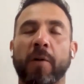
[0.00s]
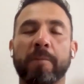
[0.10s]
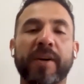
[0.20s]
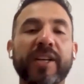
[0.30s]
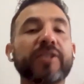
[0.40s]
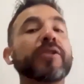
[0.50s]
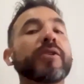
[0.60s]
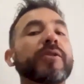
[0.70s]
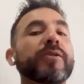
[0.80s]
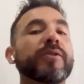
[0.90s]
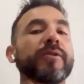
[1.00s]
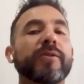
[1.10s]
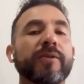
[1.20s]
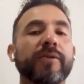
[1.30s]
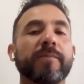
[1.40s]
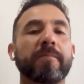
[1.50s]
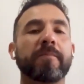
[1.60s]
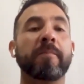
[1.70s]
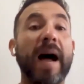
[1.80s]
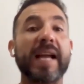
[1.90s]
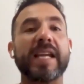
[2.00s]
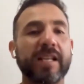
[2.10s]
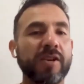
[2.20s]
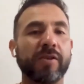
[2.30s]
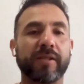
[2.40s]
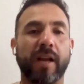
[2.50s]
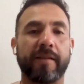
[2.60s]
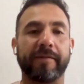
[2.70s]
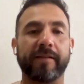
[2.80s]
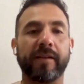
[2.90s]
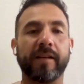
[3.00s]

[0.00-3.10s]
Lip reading: compared to buying new stuff,